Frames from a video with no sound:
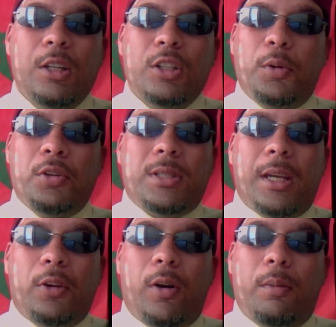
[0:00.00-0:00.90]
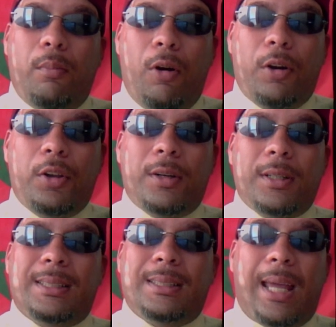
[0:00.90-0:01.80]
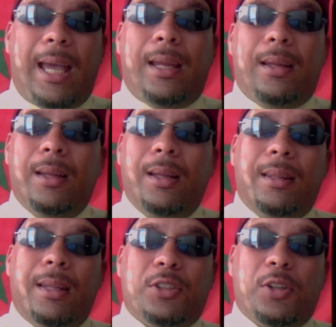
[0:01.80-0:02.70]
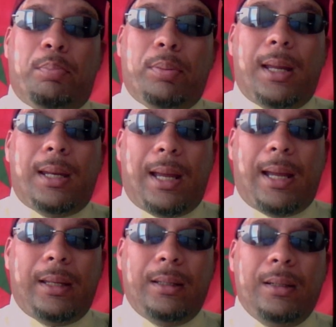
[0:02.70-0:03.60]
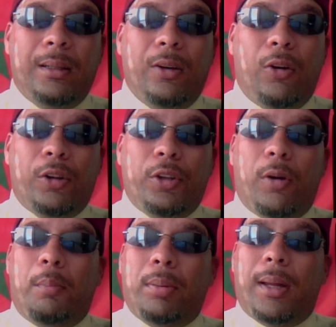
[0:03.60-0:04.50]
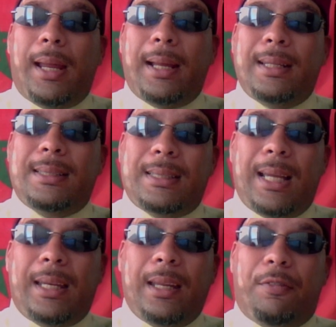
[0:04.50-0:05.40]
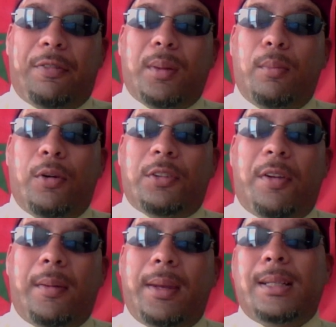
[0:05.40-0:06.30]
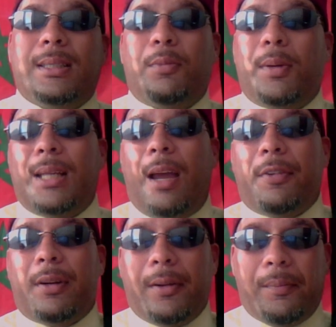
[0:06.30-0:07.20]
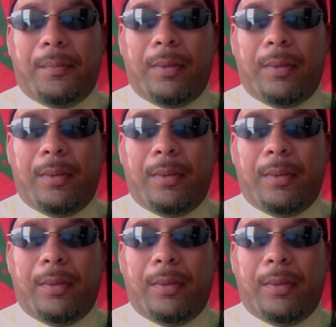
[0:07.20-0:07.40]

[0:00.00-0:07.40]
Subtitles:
So when you say you are a Moor, you are just stating that your bloodline, or you are a bloodline descended from the Moorish family nations of West Africa,